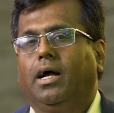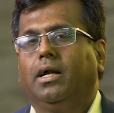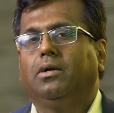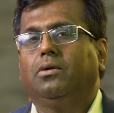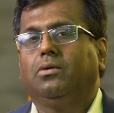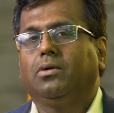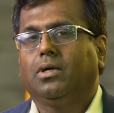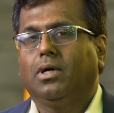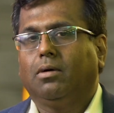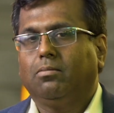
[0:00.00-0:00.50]

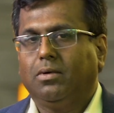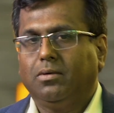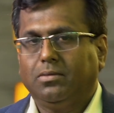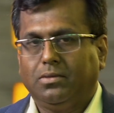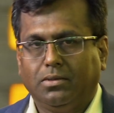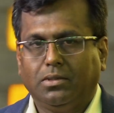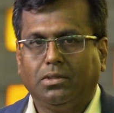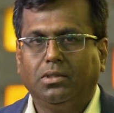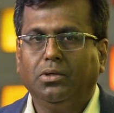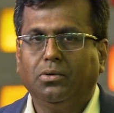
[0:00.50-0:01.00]
and to come
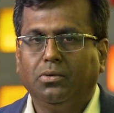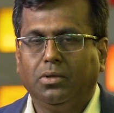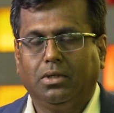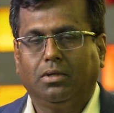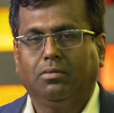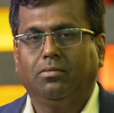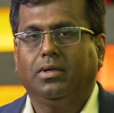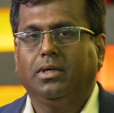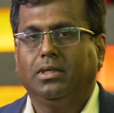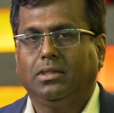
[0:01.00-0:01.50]
out with new
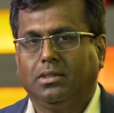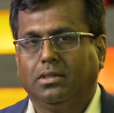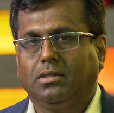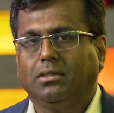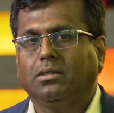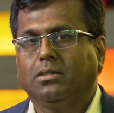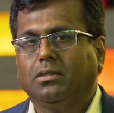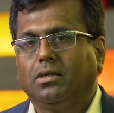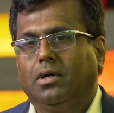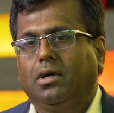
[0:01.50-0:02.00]

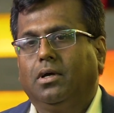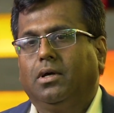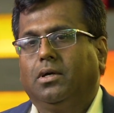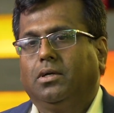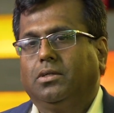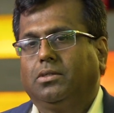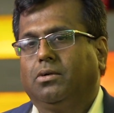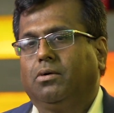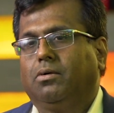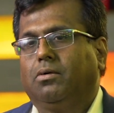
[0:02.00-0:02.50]
innovations.
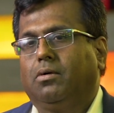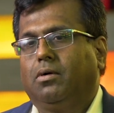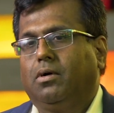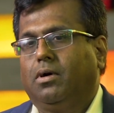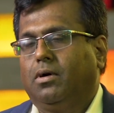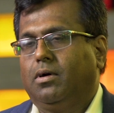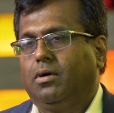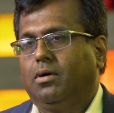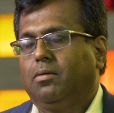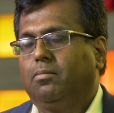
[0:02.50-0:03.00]

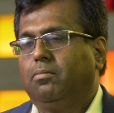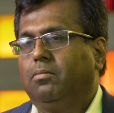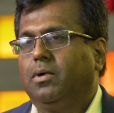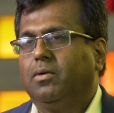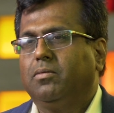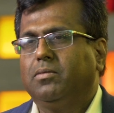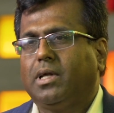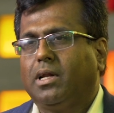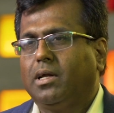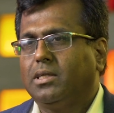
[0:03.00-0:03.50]
So
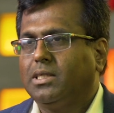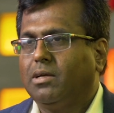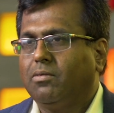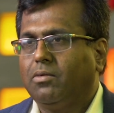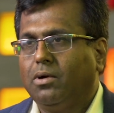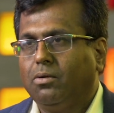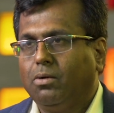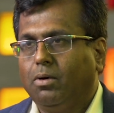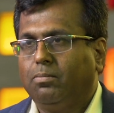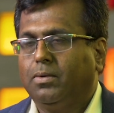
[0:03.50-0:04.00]
there are
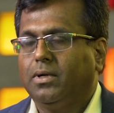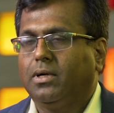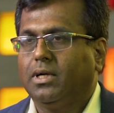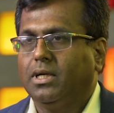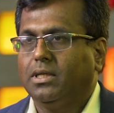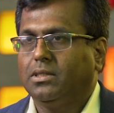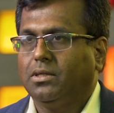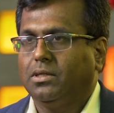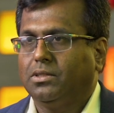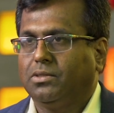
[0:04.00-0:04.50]
several open
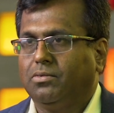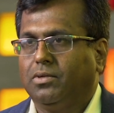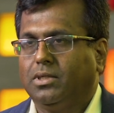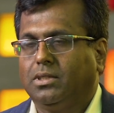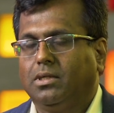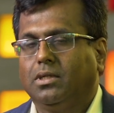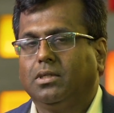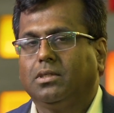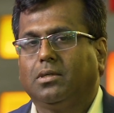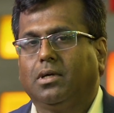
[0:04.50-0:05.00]
research
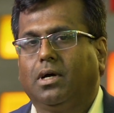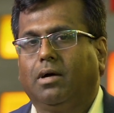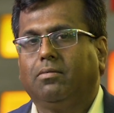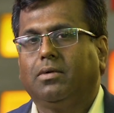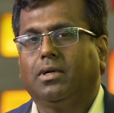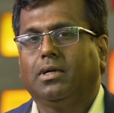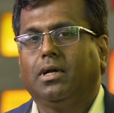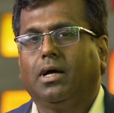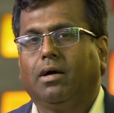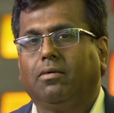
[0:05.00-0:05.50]
questions.
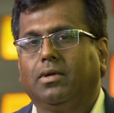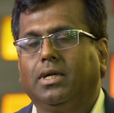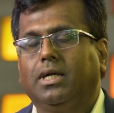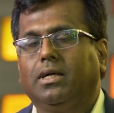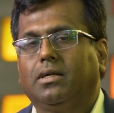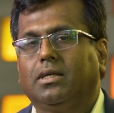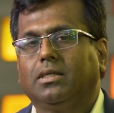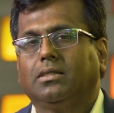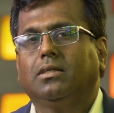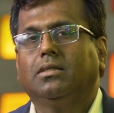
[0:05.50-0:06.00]
Our
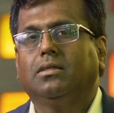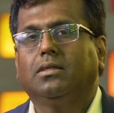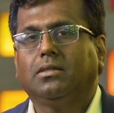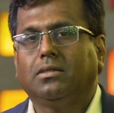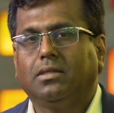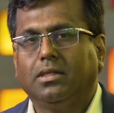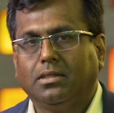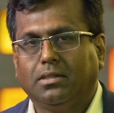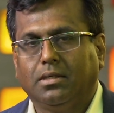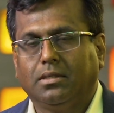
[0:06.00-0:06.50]
interest in
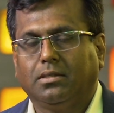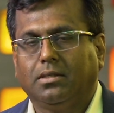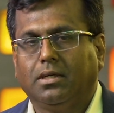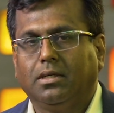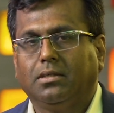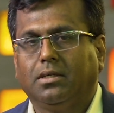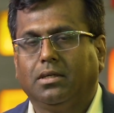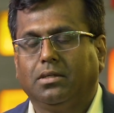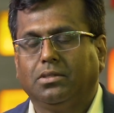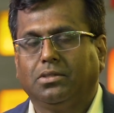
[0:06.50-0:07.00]
this research
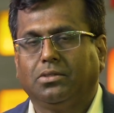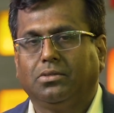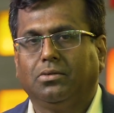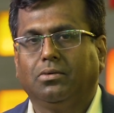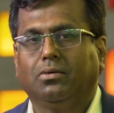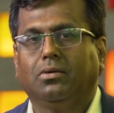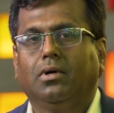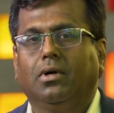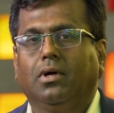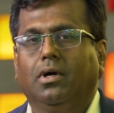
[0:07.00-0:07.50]
center is
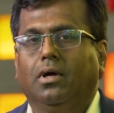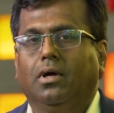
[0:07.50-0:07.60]
to